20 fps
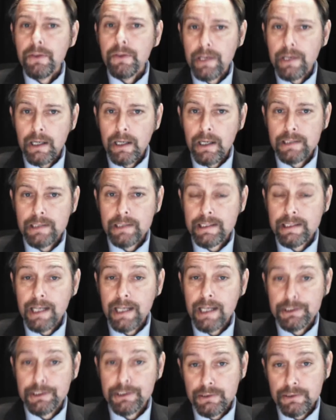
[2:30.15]
The United
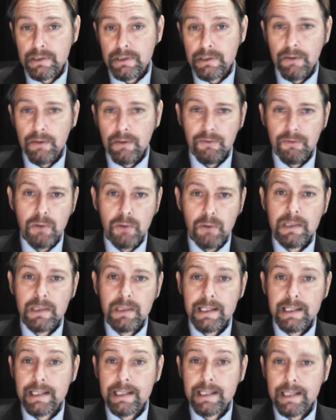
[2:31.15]
Nations,
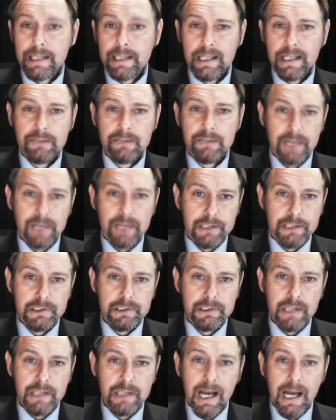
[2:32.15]
formerly the League of
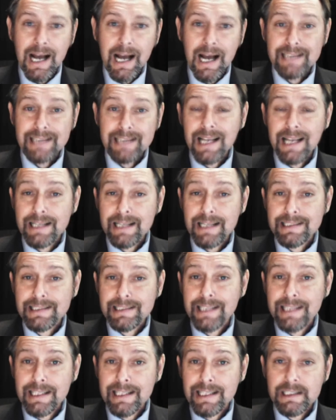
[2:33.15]
Nations, has and
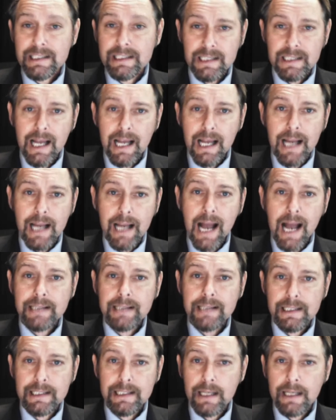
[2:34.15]
still is today
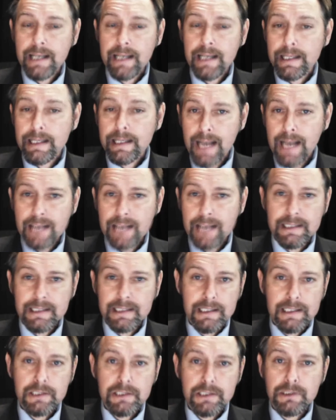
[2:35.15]
acting like a
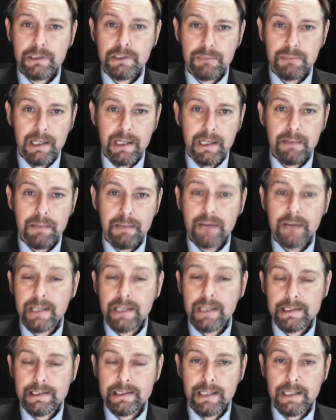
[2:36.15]
catalyst to bring
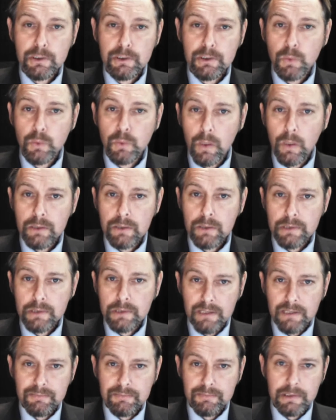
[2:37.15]
about a single world
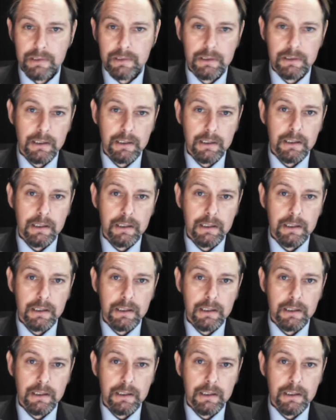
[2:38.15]
government.